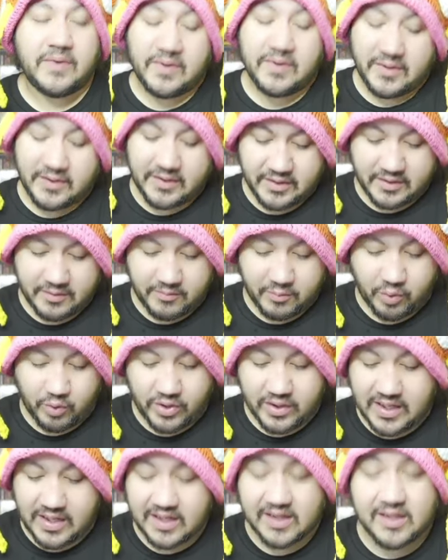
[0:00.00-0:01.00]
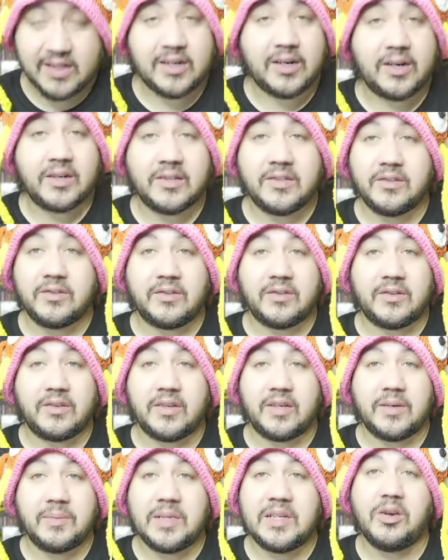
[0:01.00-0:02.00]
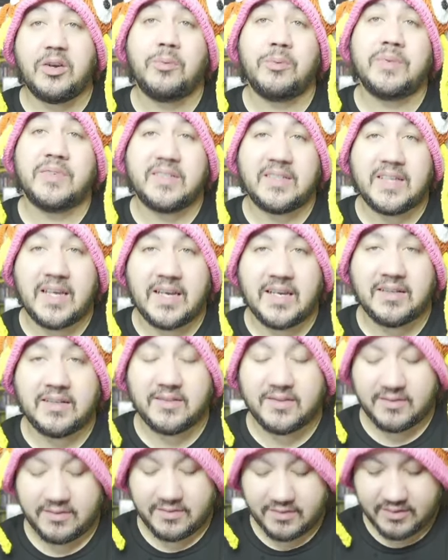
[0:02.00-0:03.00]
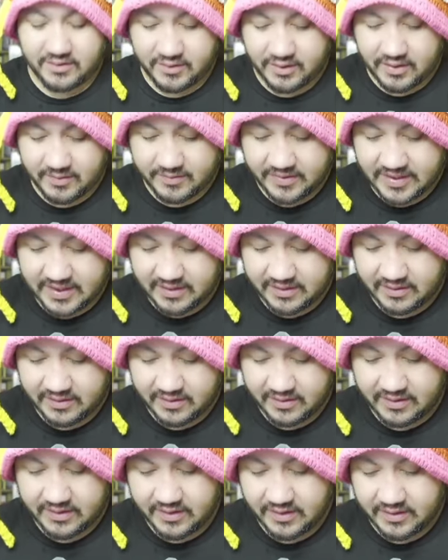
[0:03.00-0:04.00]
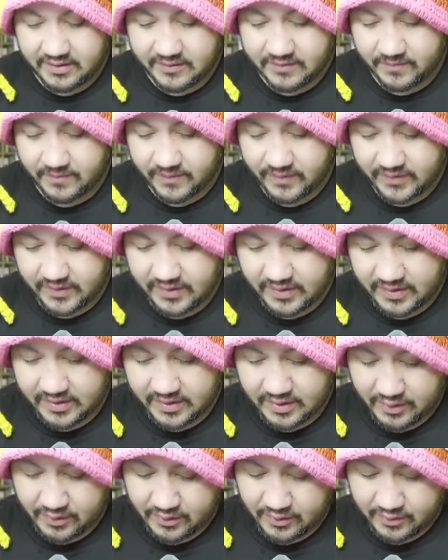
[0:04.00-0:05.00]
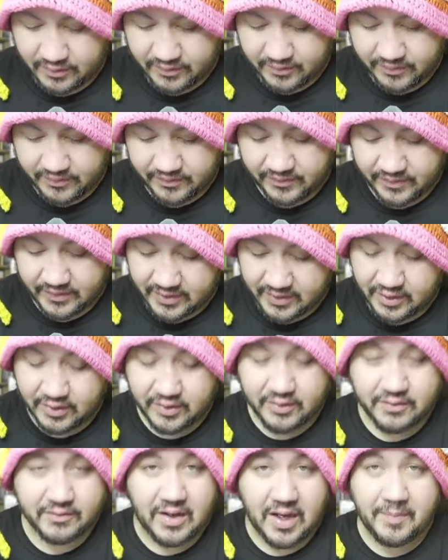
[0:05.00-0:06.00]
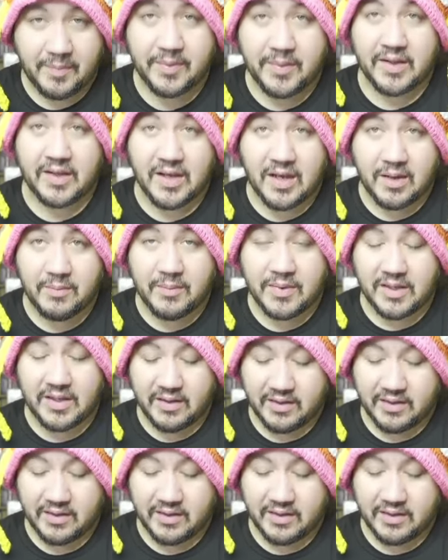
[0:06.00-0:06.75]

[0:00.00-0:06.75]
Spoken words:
more likely there's gonna be no mistakes. You know what I'm saying? So they're up and coming.